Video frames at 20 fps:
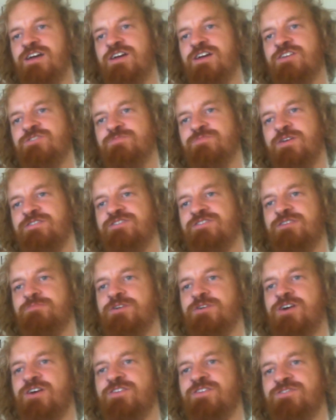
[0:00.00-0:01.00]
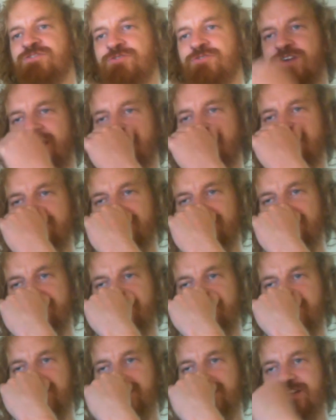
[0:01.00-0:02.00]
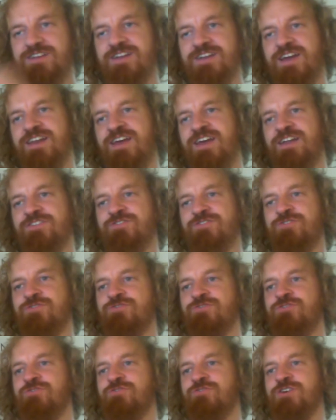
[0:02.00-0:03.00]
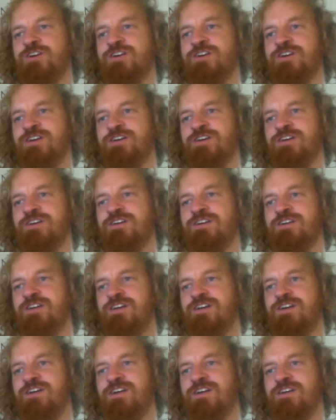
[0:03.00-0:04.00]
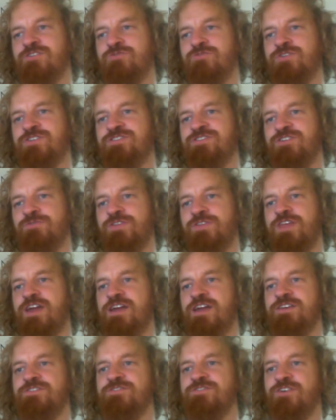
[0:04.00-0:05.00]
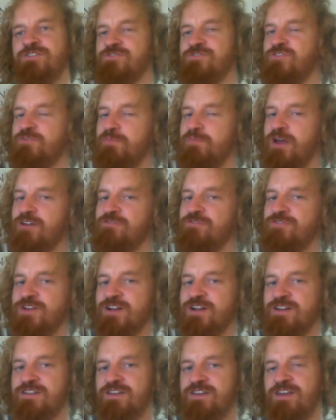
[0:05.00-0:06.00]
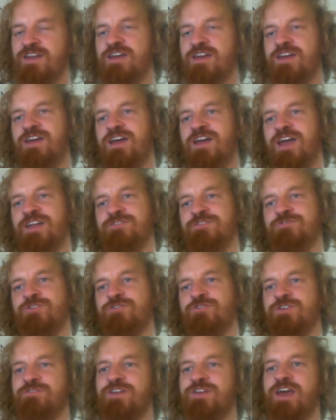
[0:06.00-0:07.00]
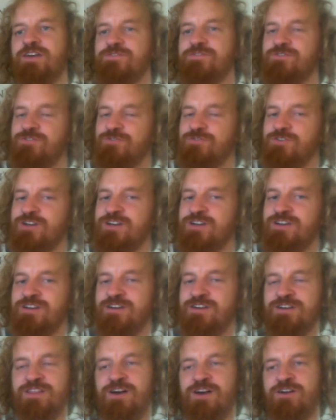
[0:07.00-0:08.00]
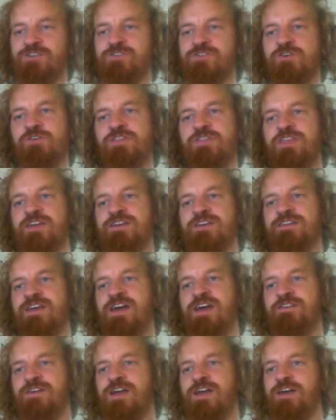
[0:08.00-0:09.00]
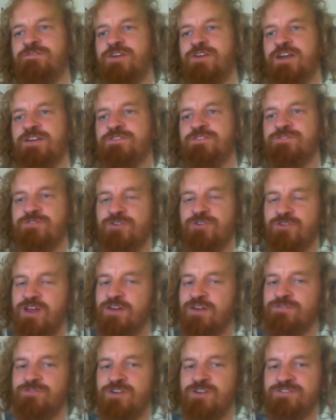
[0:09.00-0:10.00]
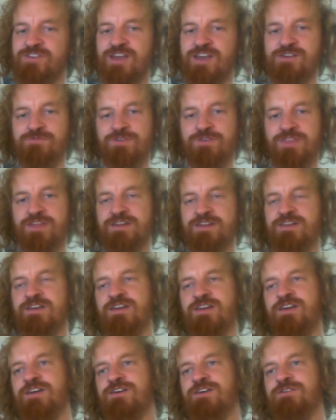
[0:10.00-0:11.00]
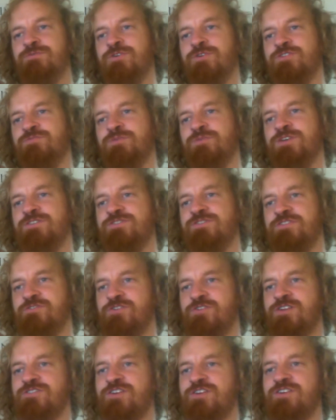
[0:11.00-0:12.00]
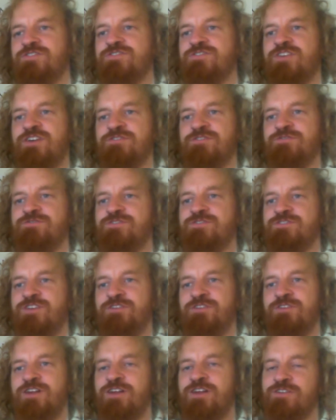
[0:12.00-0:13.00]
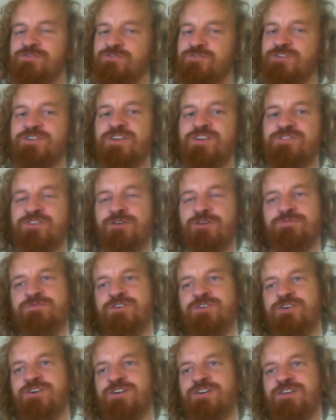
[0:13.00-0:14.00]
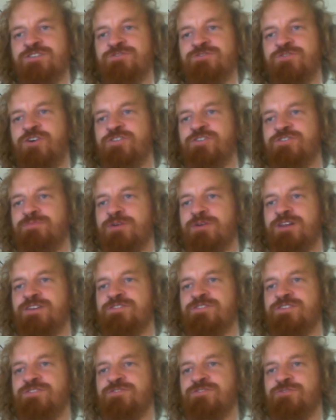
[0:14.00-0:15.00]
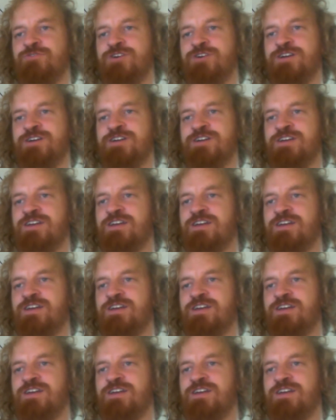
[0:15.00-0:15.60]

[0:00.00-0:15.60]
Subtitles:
especially because you can for free get a 2/2 creature with haste onto the battlefield, and you don't even have to, although it have haste, you don't have to attack with it, which means that you can just save a lot of creatures up for its first ability to